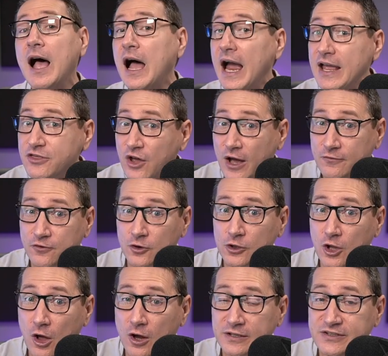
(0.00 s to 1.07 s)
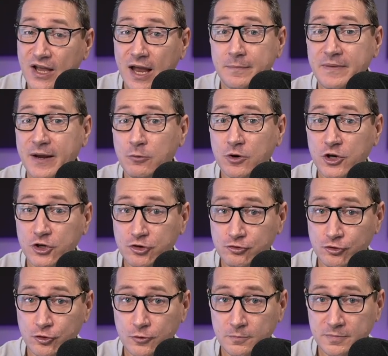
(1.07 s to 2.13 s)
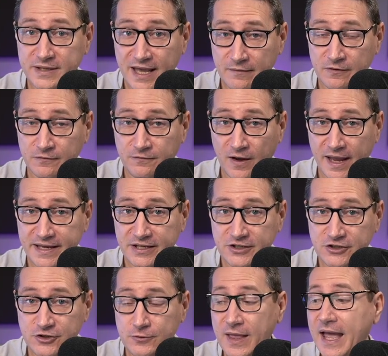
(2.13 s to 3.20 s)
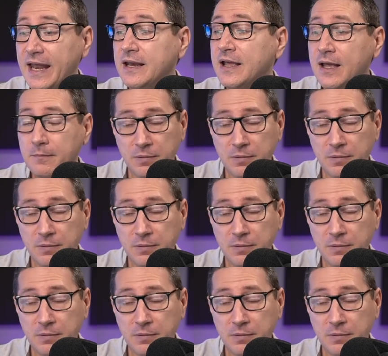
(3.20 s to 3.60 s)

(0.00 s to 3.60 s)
I thought for a long time they were going to groom Kevin Feige to do that,